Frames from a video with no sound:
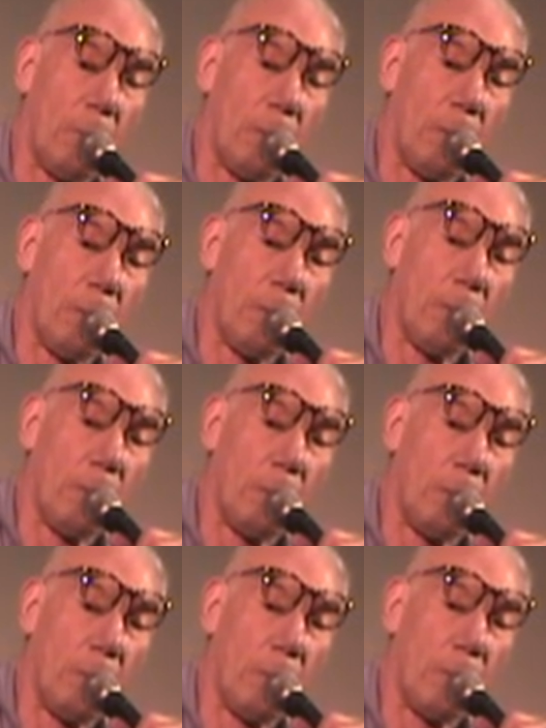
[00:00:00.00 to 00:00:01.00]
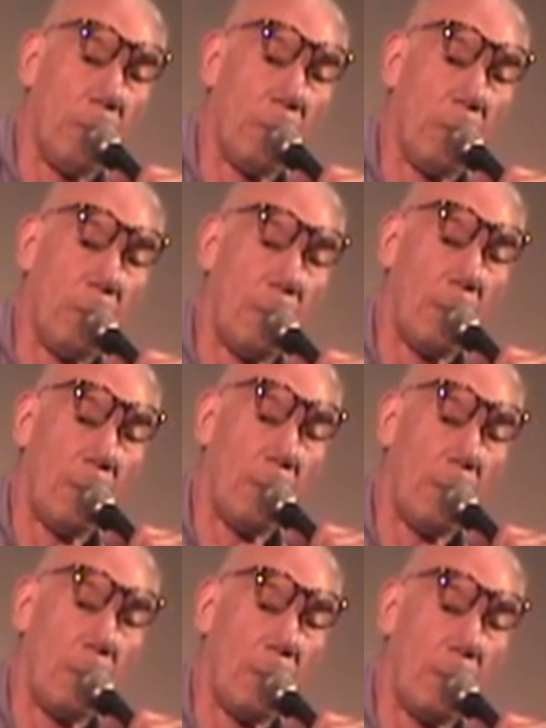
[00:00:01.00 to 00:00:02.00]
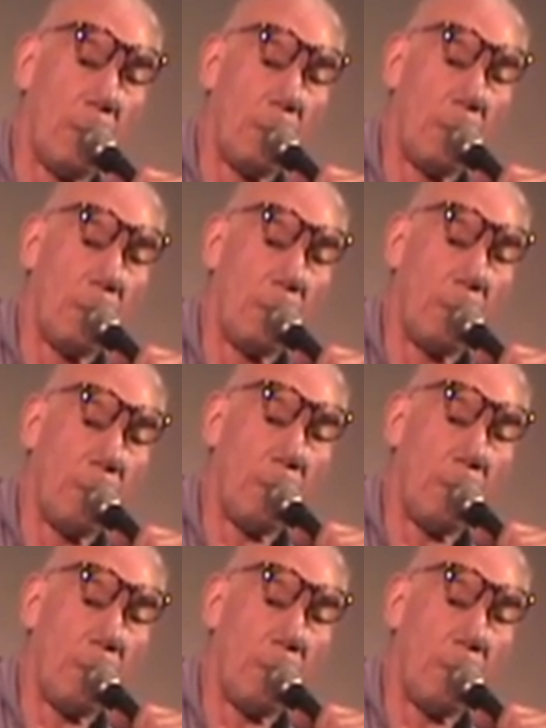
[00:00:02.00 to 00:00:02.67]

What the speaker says: (no one is talking)